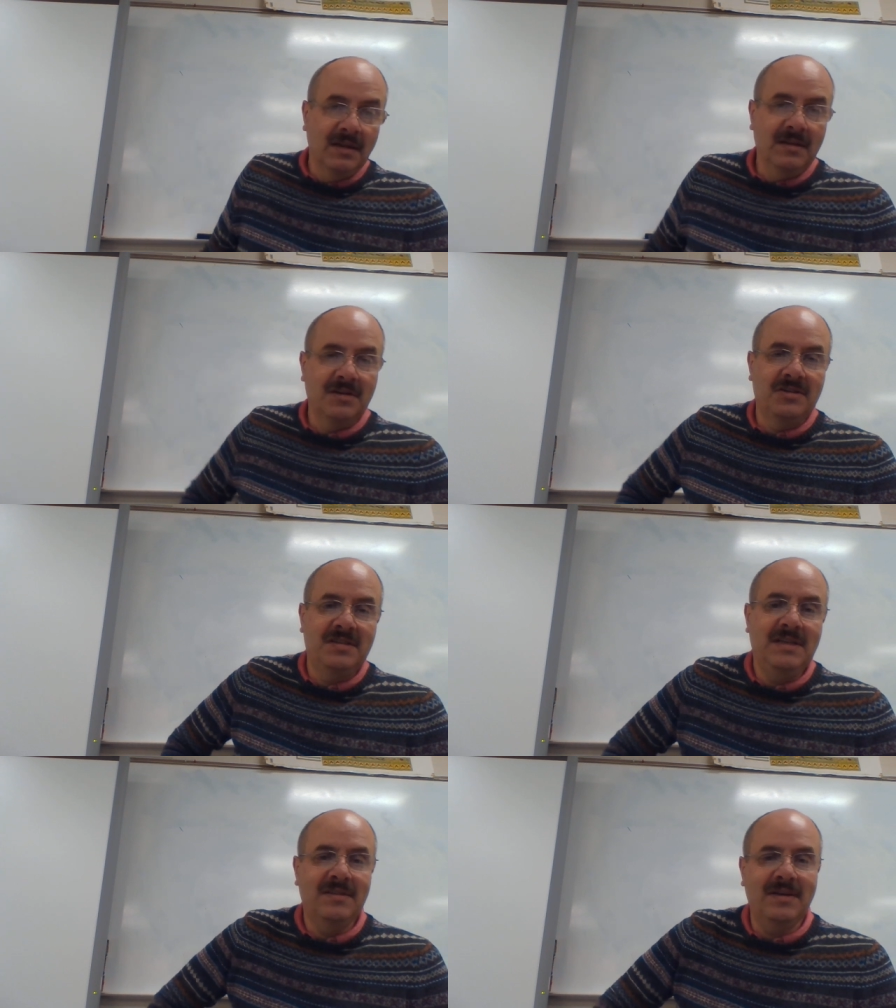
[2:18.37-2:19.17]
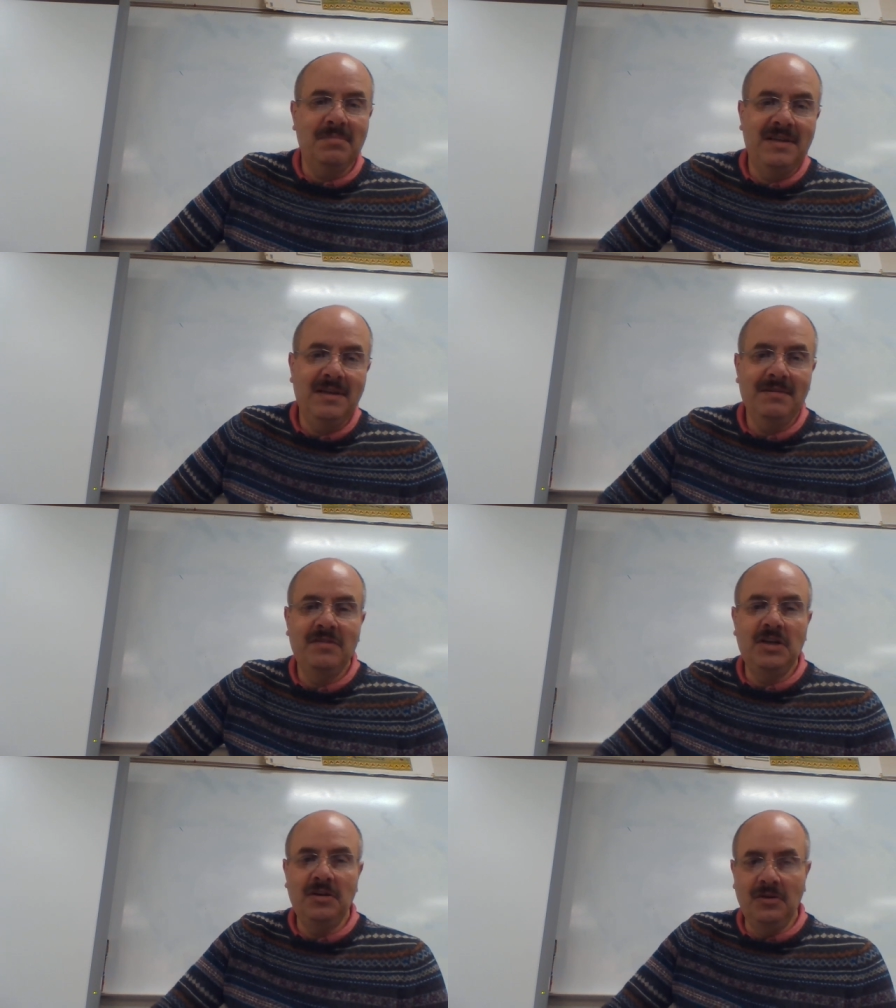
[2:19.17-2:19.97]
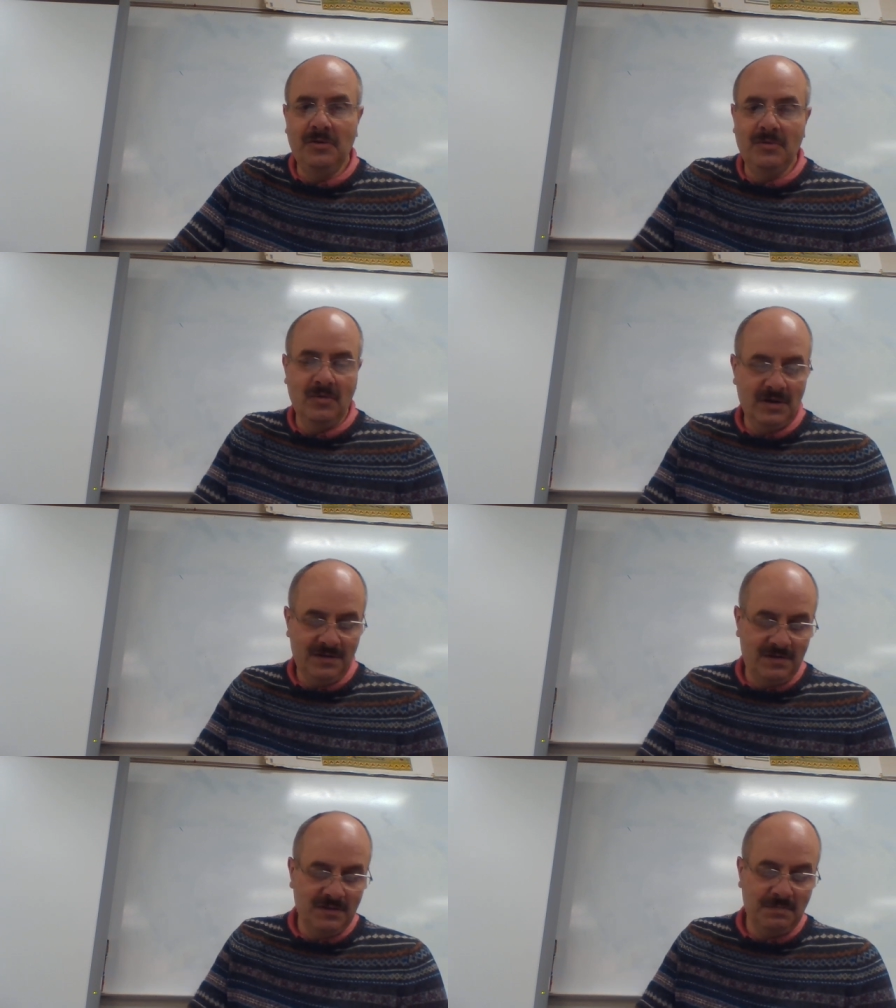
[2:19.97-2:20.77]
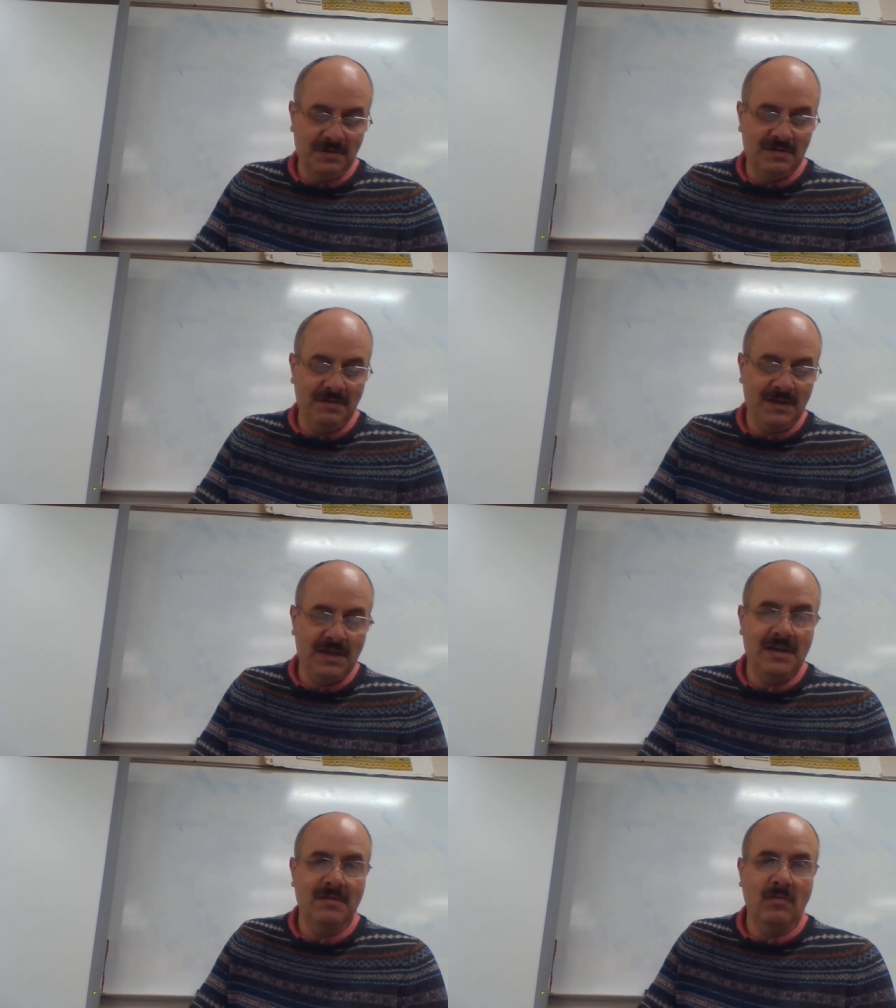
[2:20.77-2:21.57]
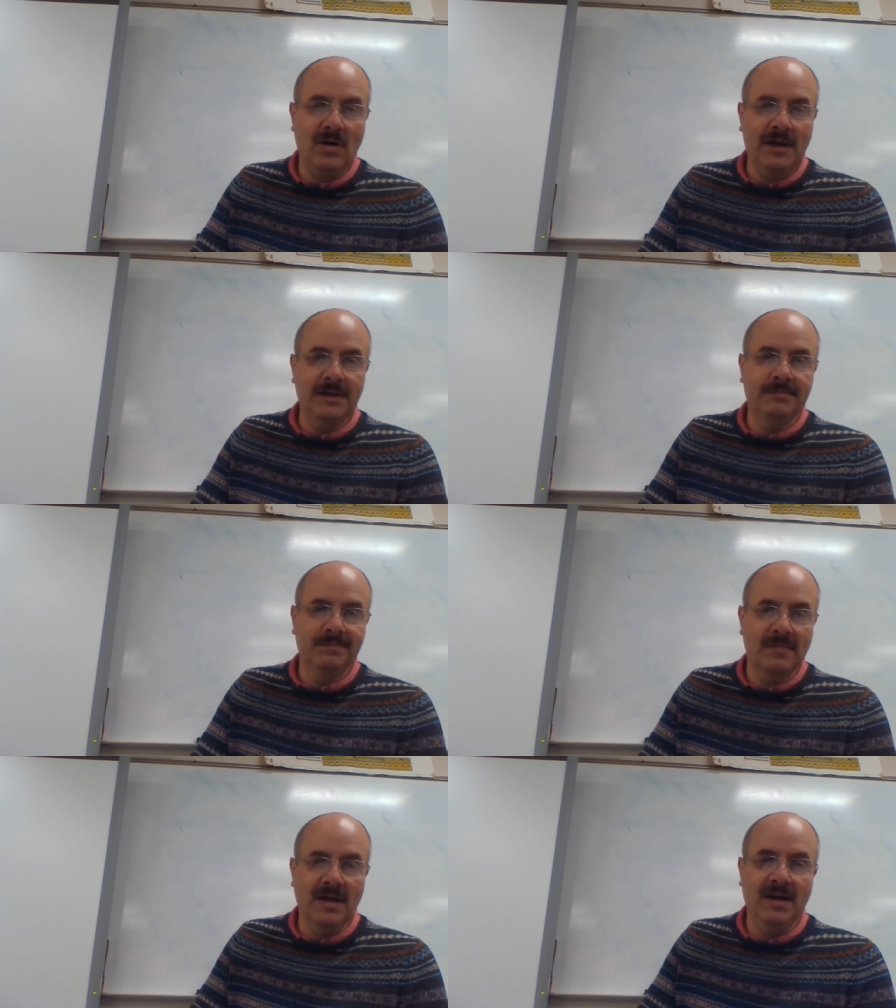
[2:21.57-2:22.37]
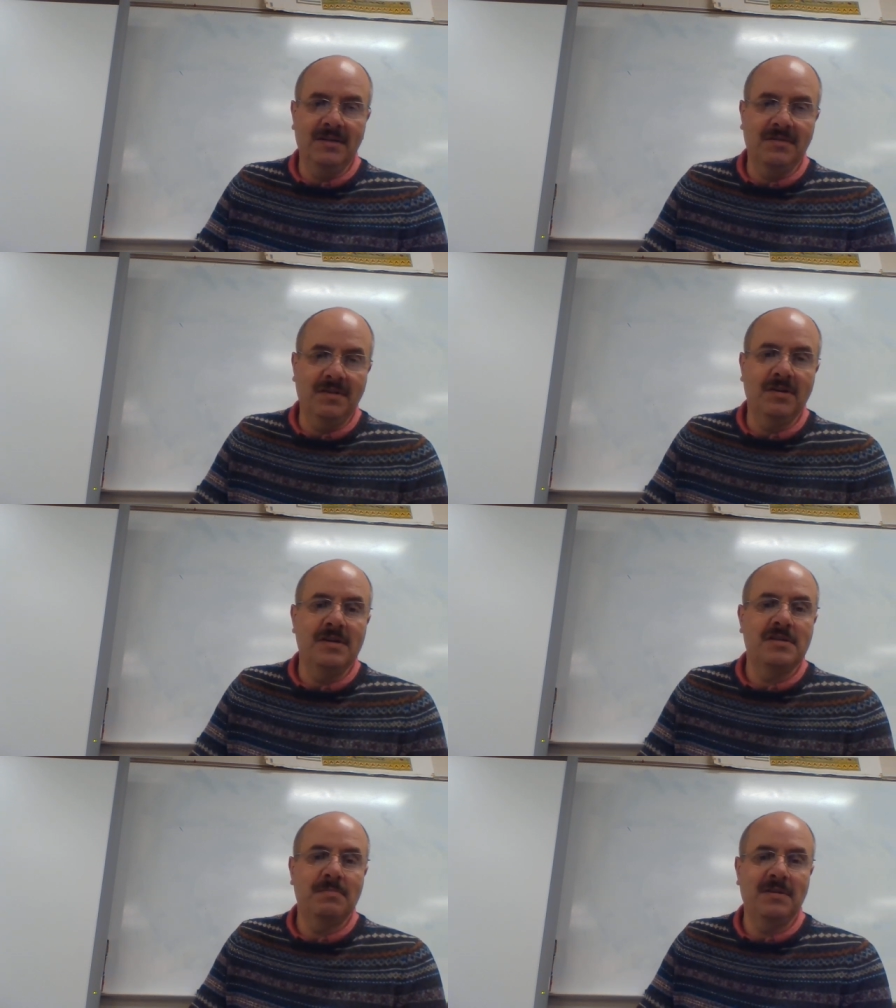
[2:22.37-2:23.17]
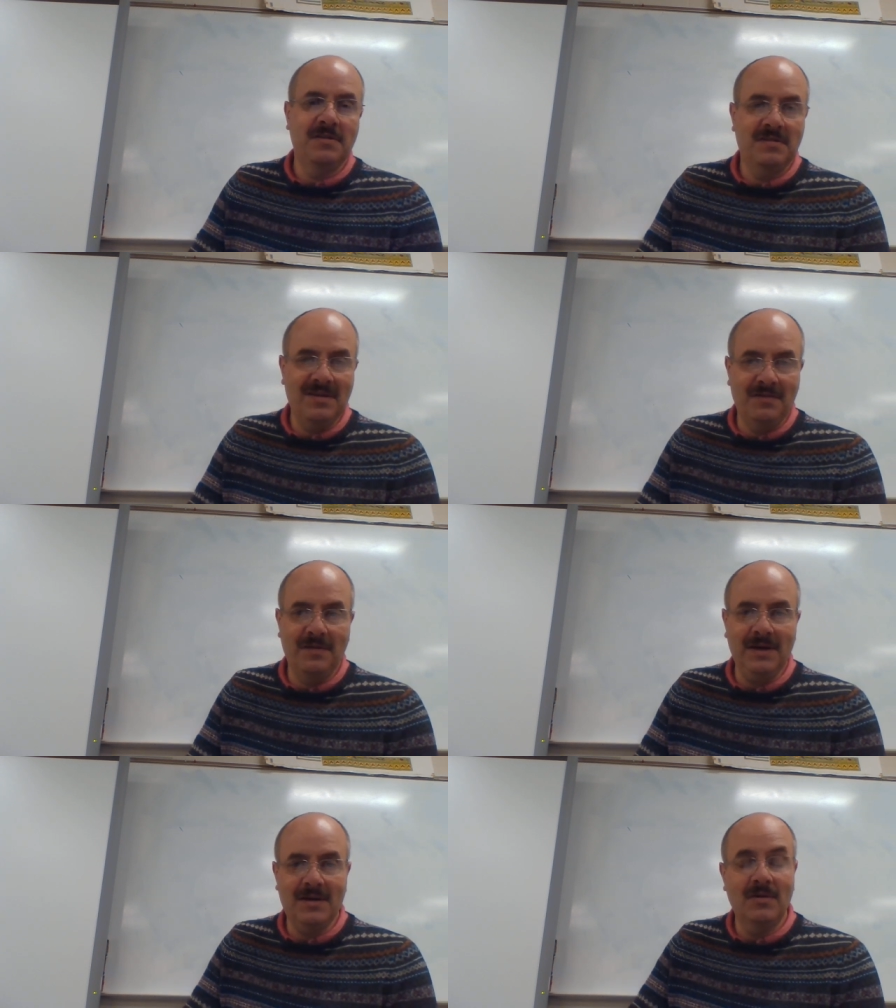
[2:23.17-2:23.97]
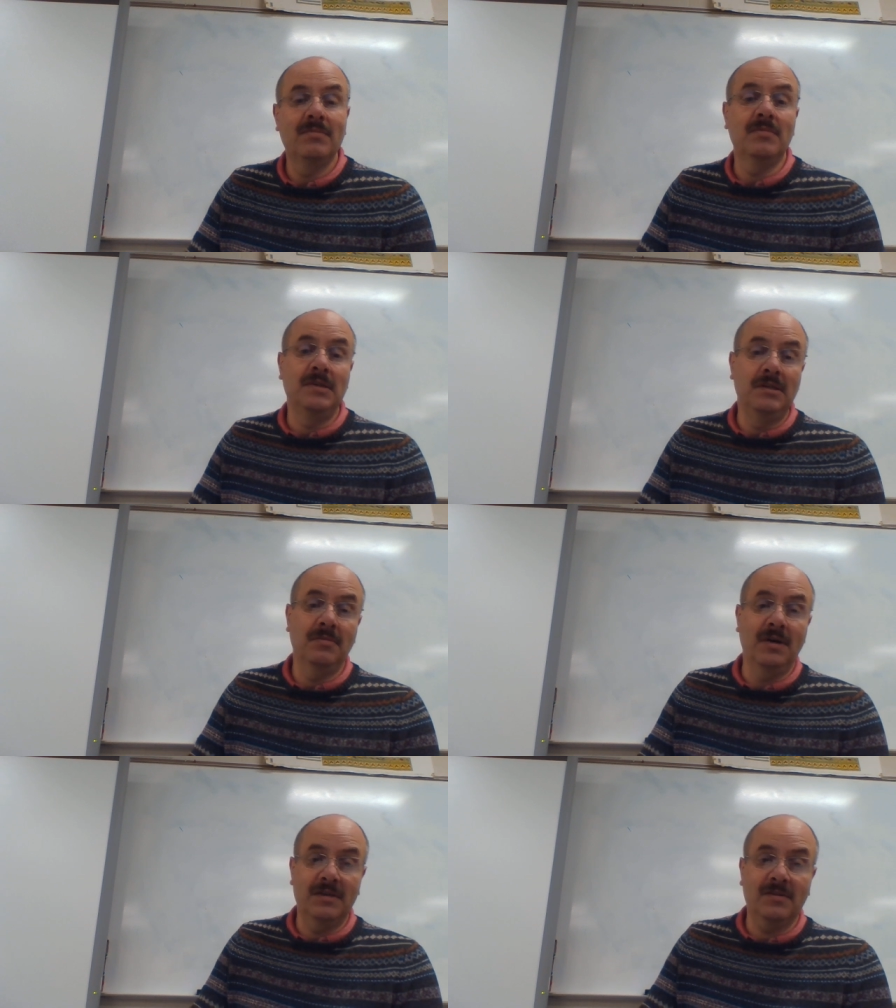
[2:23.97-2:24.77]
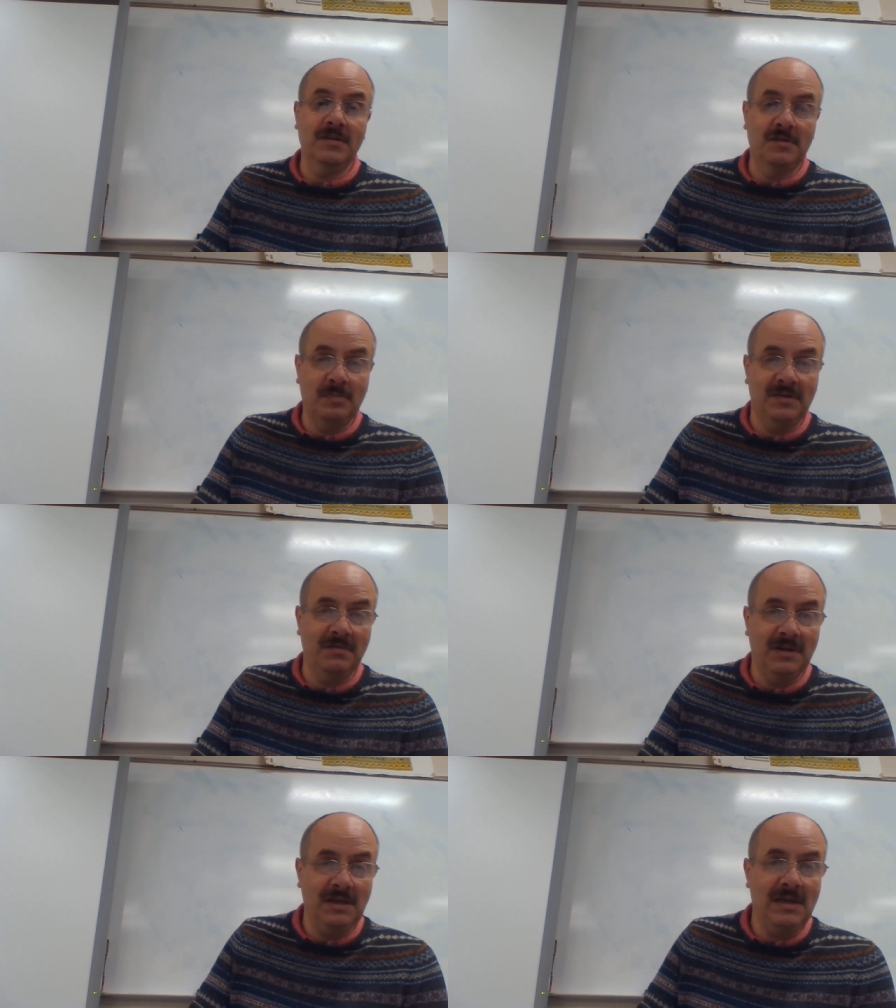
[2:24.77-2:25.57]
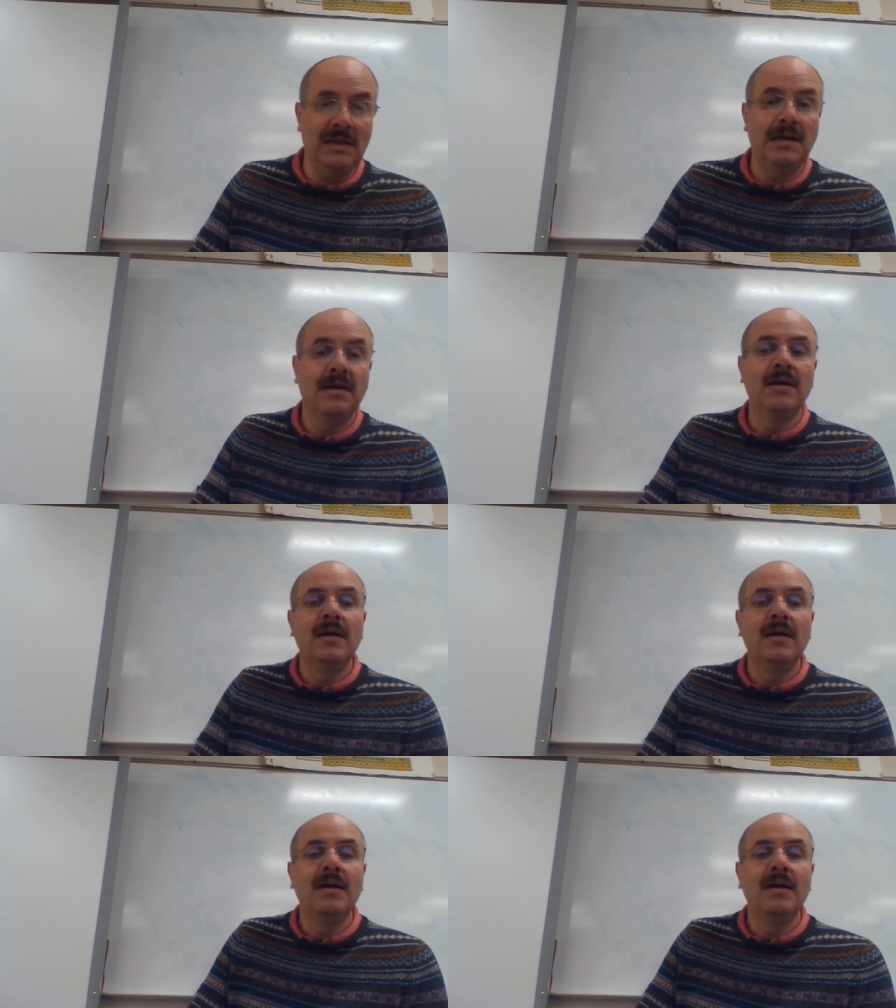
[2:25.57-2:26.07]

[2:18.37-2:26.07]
Then letter C is, I'm giving you what is the specific heat of water. Right, it's a very specific reason why it's called specific heat.